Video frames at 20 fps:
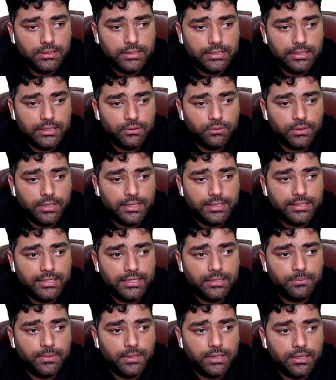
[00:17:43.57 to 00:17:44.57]

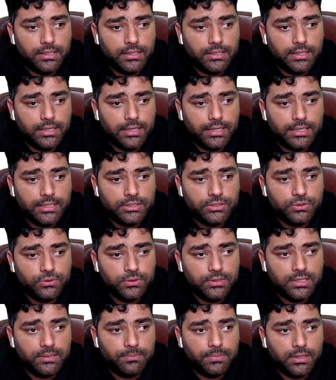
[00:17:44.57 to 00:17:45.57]
divided by x
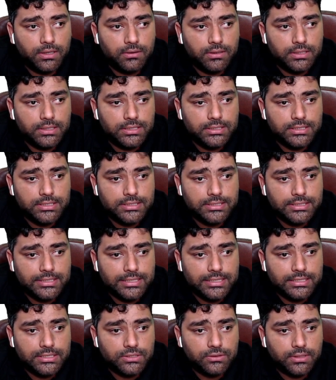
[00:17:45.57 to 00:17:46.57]
to the power, this is
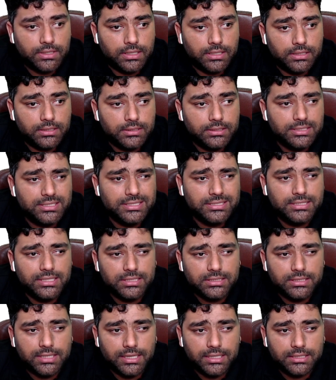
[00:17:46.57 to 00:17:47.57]
c square. This is
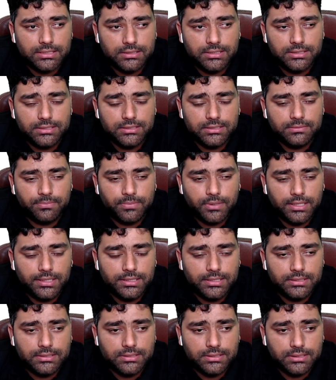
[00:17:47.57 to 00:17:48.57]
just x. This is
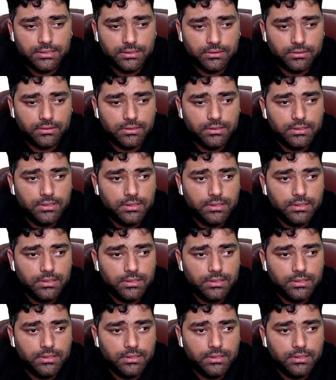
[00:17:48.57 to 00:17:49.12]
point is no,